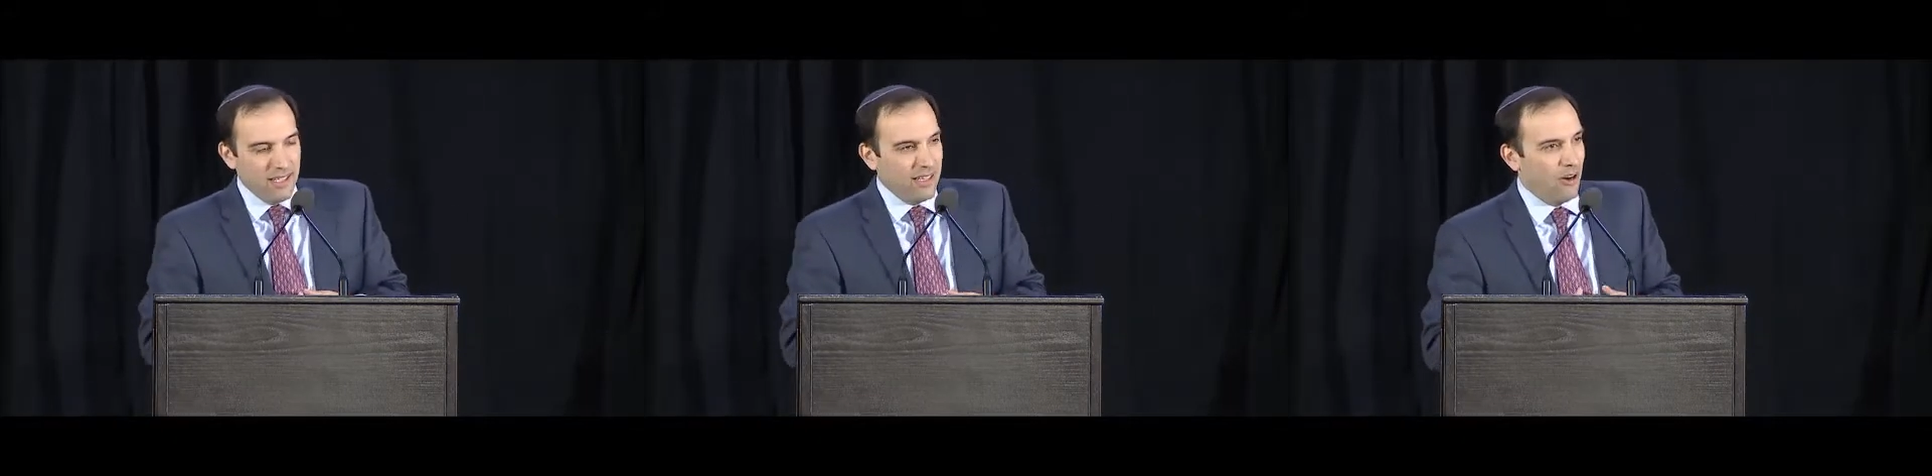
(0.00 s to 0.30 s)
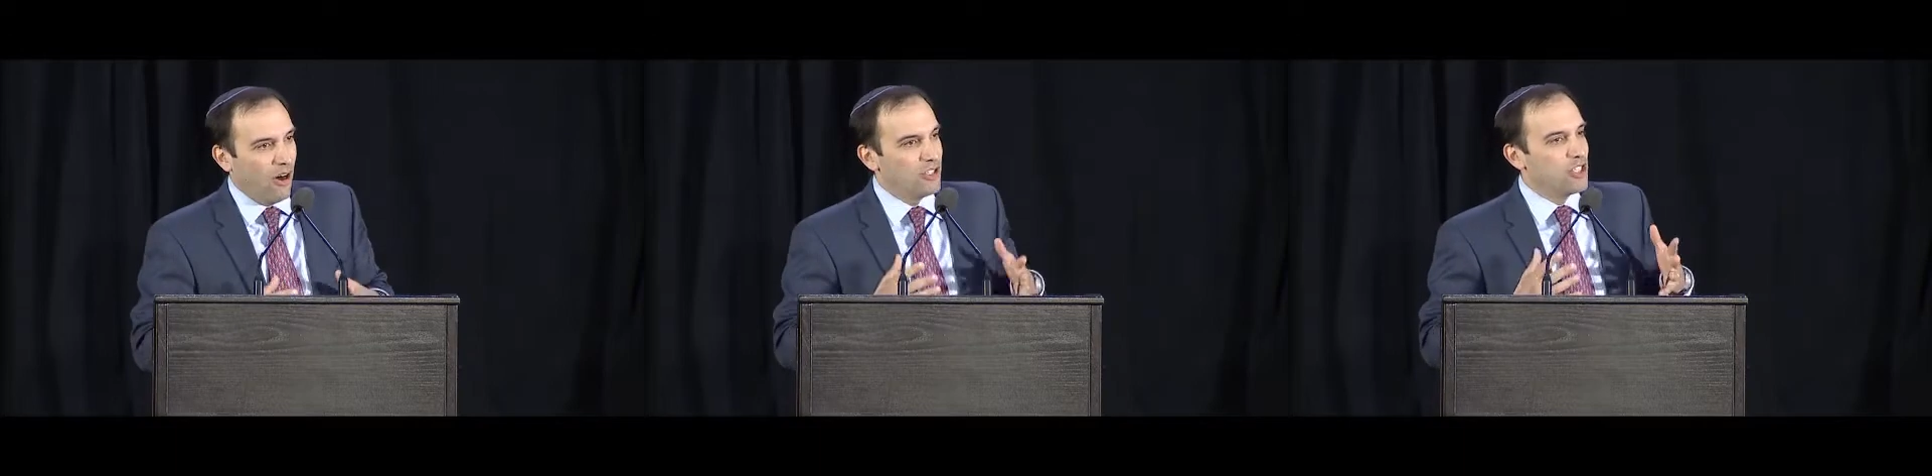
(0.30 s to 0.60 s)

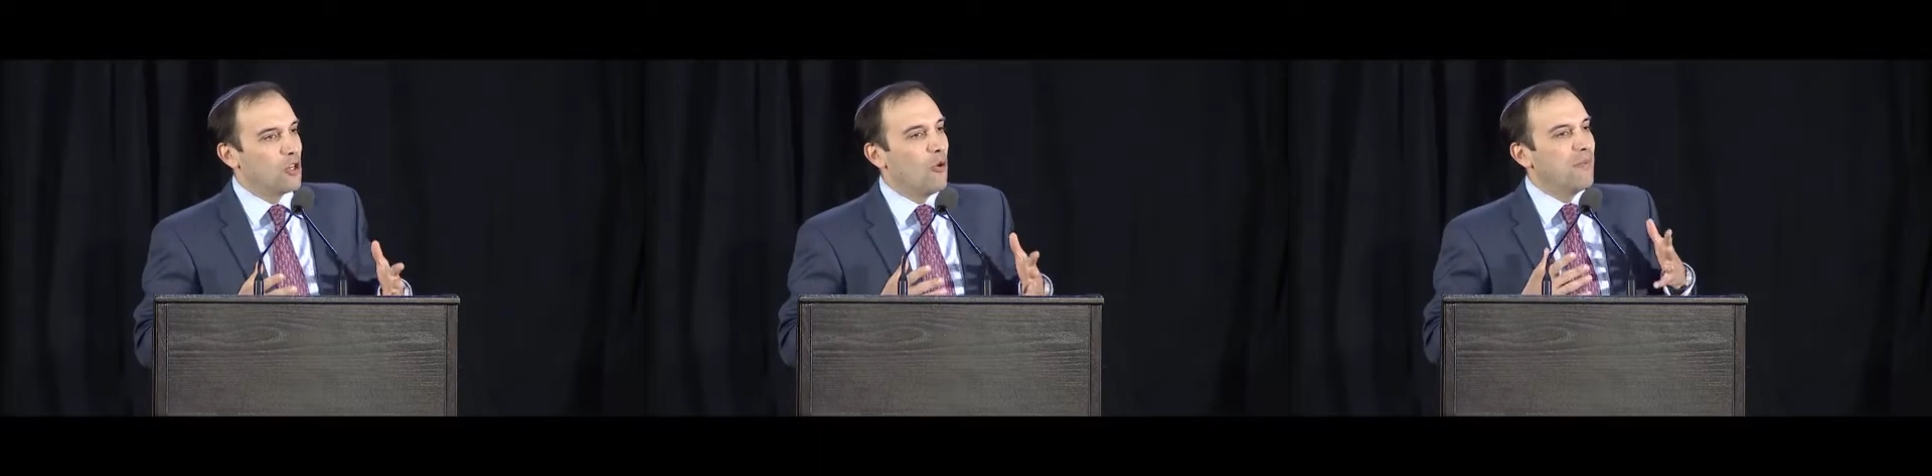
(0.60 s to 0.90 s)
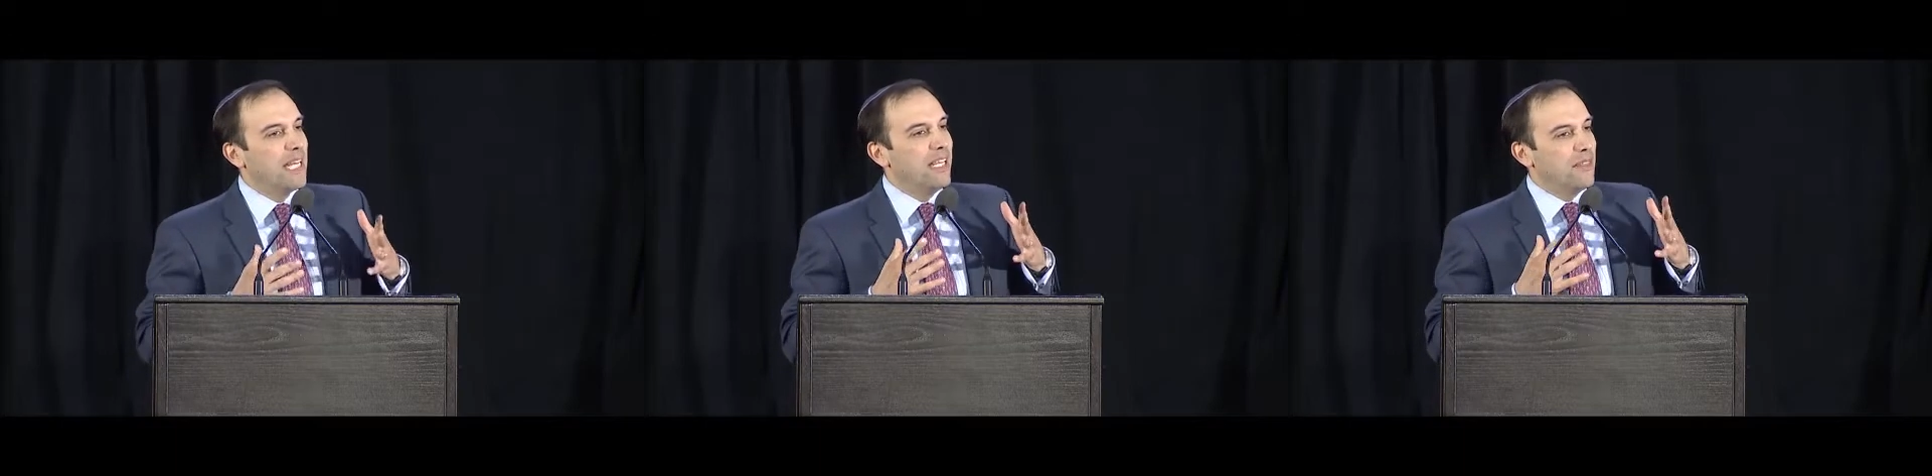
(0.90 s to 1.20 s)
There are so
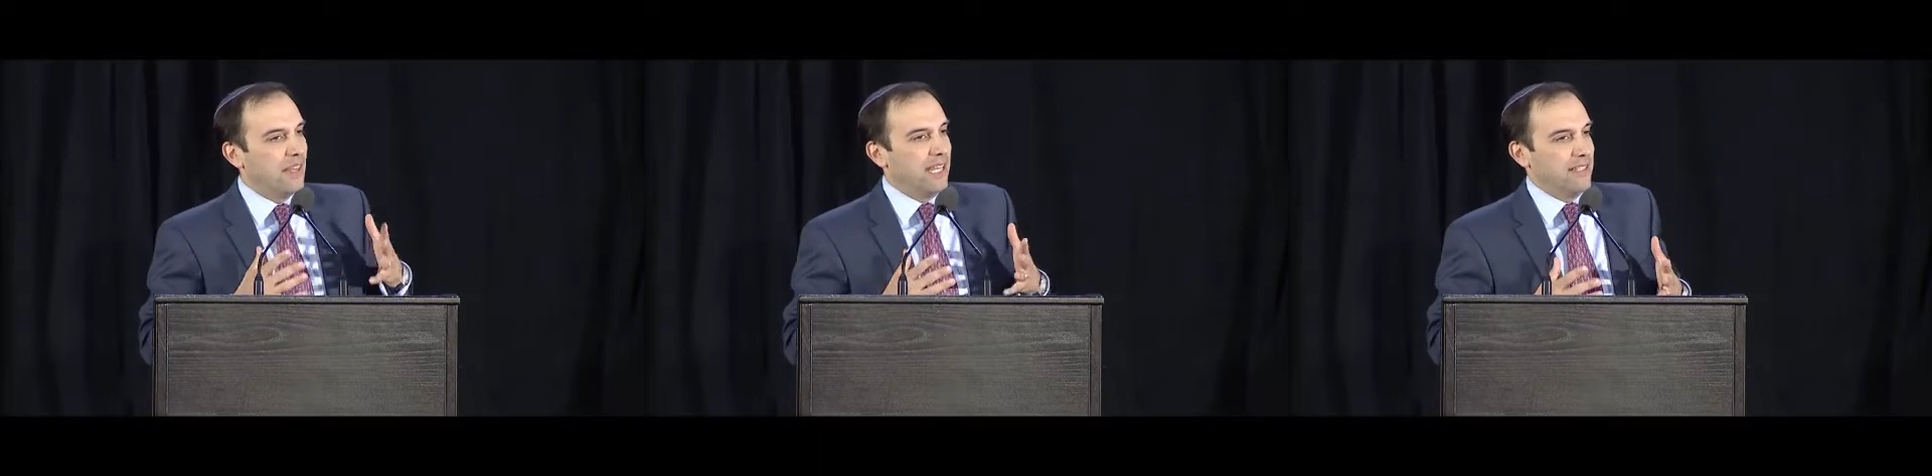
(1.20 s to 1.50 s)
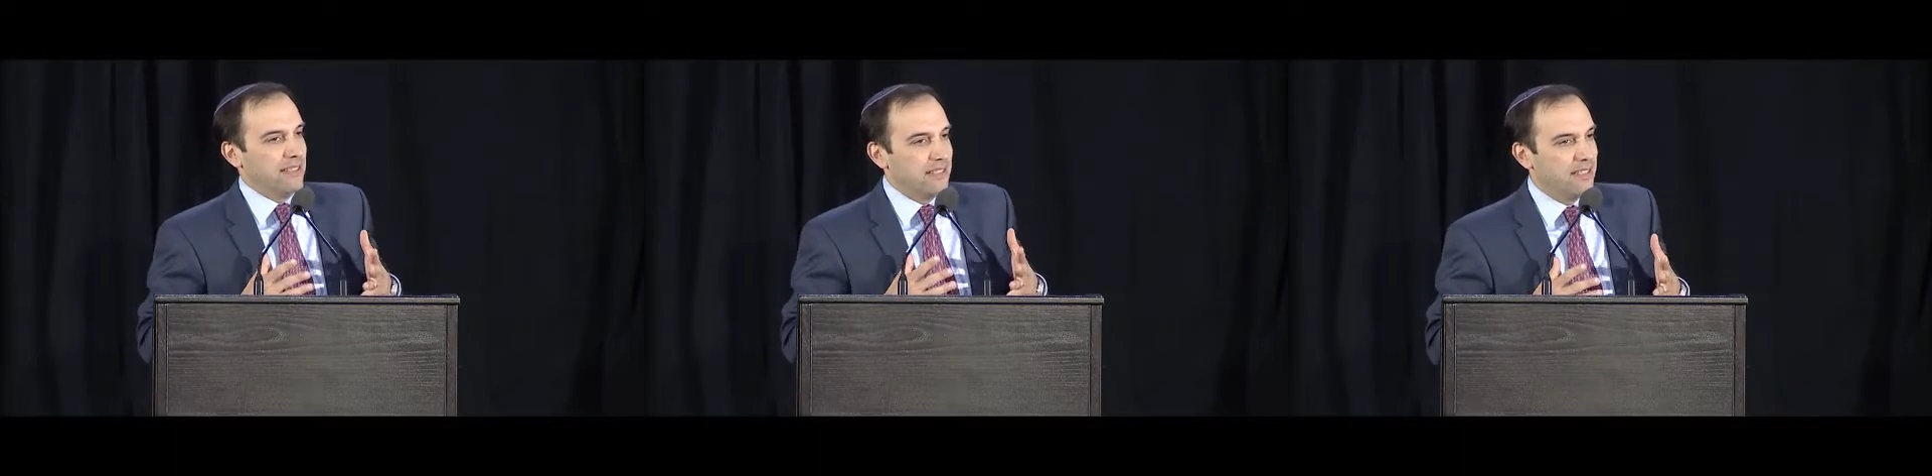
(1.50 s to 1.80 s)
many
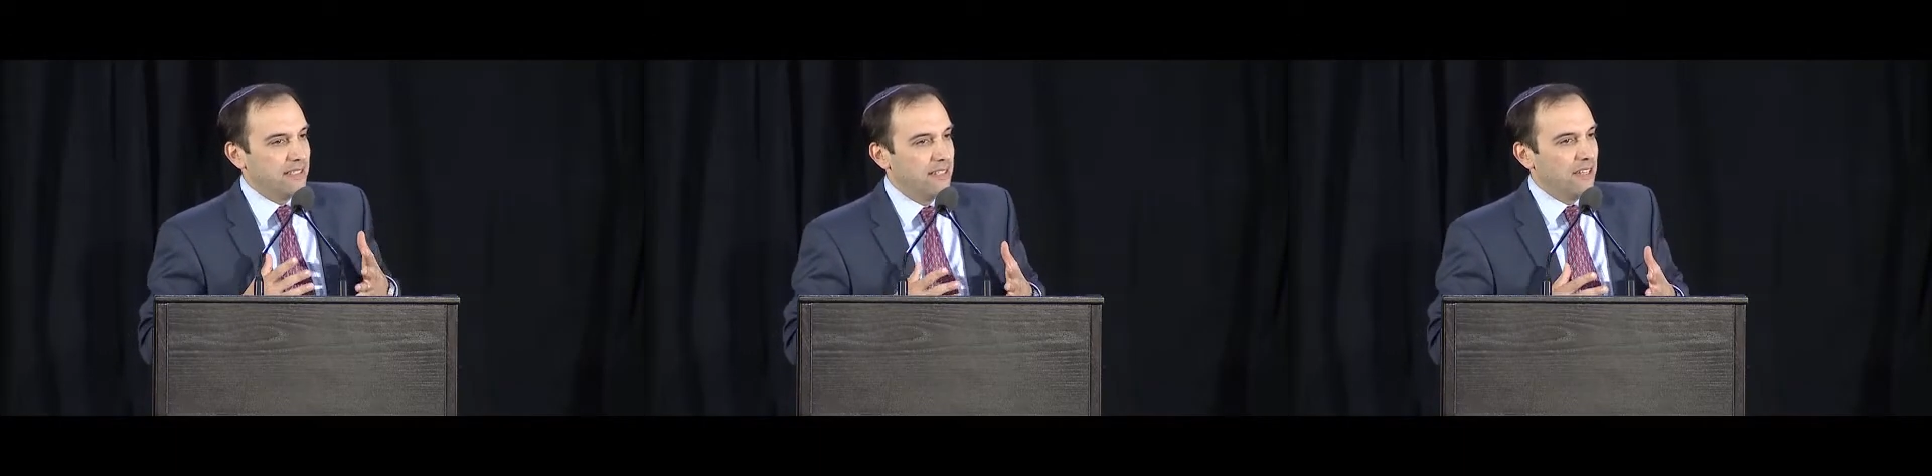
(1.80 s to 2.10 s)
things